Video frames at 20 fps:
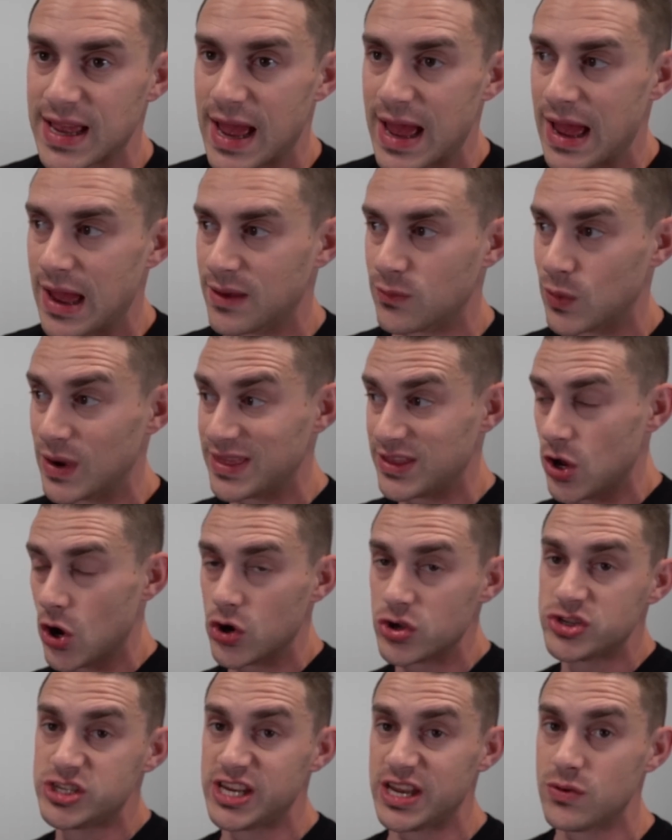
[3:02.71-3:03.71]
where the
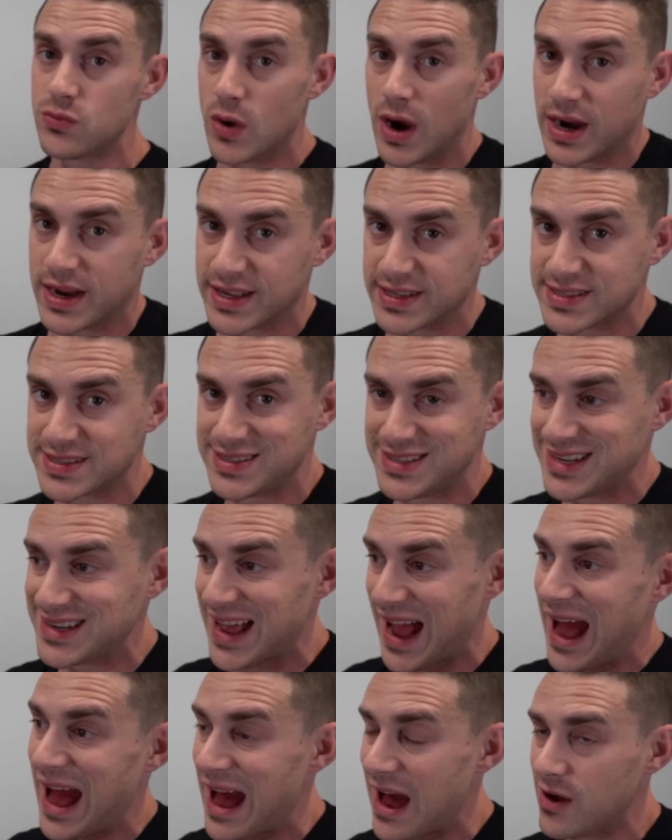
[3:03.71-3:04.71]
OG Ruckus did
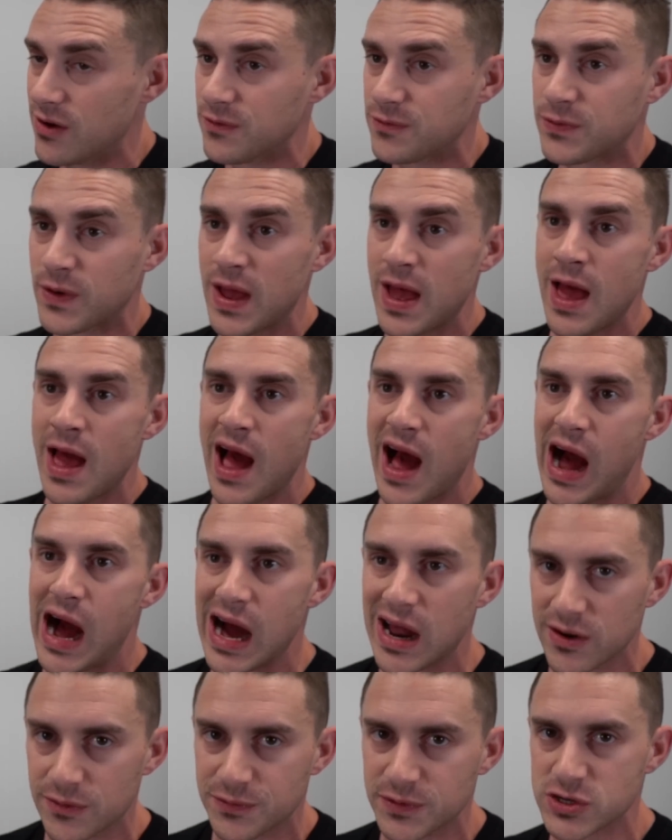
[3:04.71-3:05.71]
have
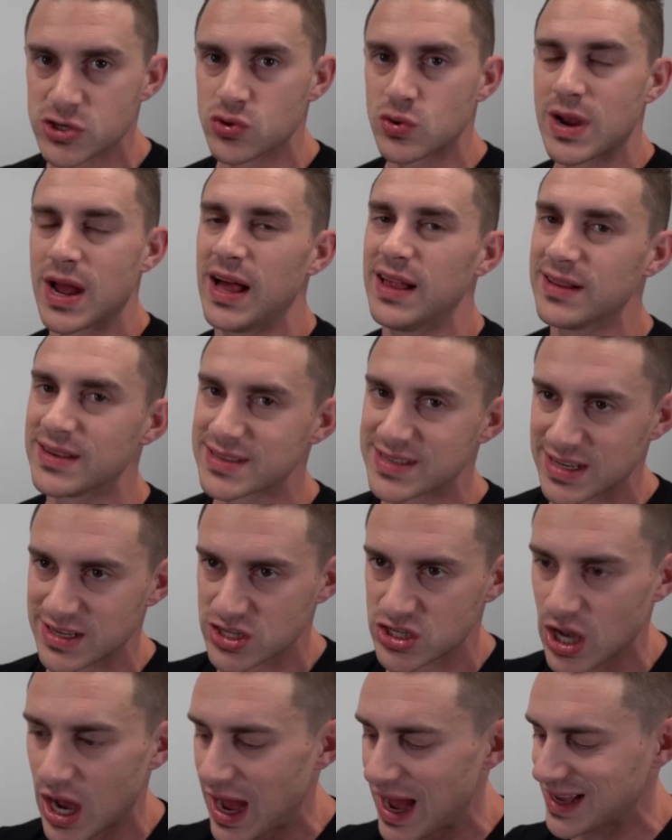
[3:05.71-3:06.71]
artificial colors
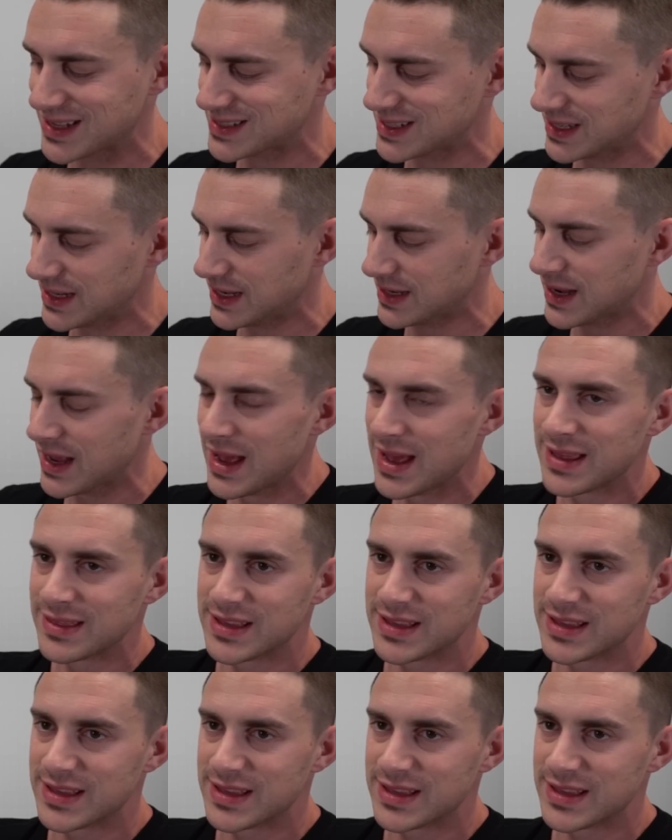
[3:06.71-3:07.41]
and dyes in it,